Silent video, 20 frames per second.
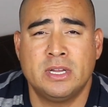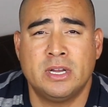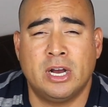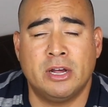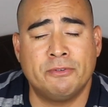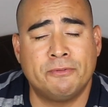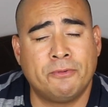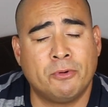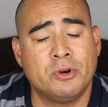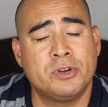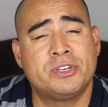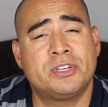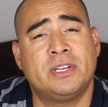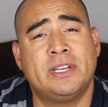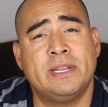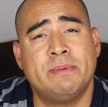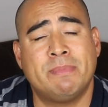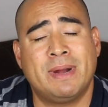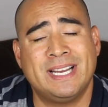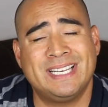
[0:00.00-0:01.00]

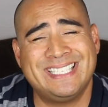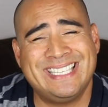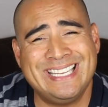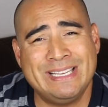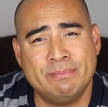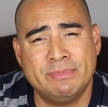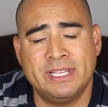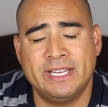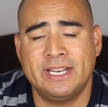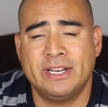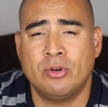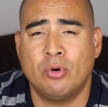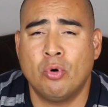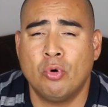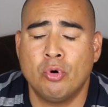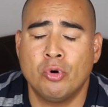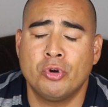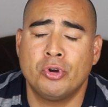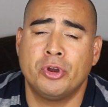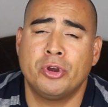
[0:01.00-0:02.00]
Unfortunately, my team didn't
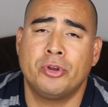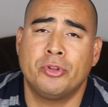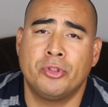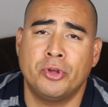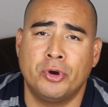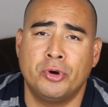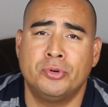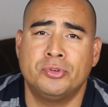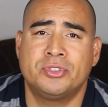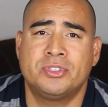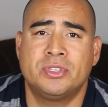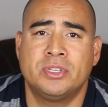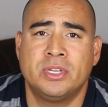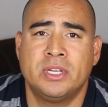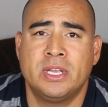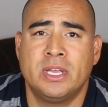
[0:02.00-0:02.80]
order those